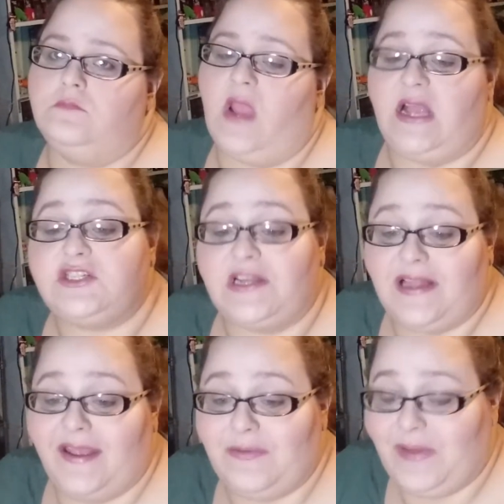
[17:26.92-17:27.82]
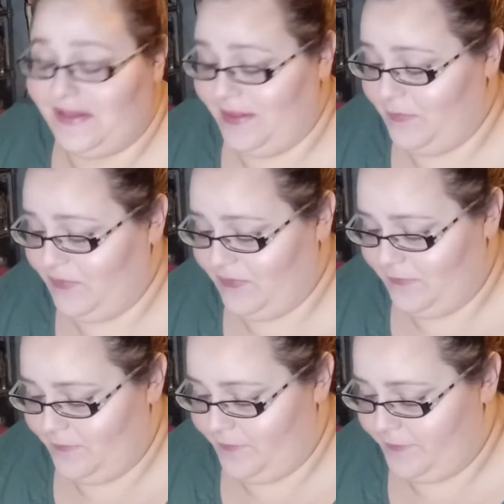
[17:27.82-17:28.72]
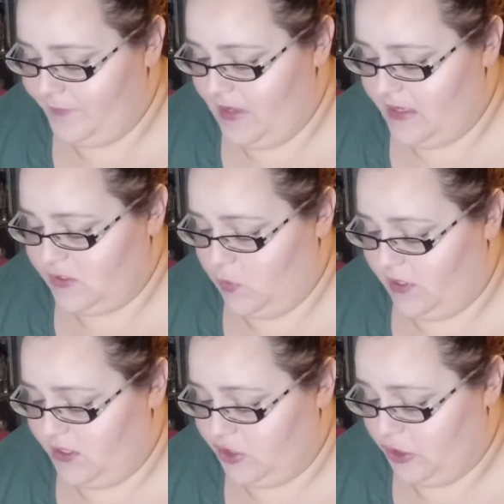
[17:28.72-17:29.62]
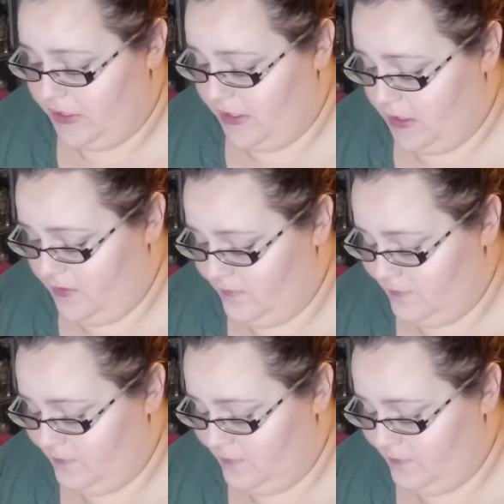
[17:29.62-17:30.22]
I should have lined my lips. That's what I should have done.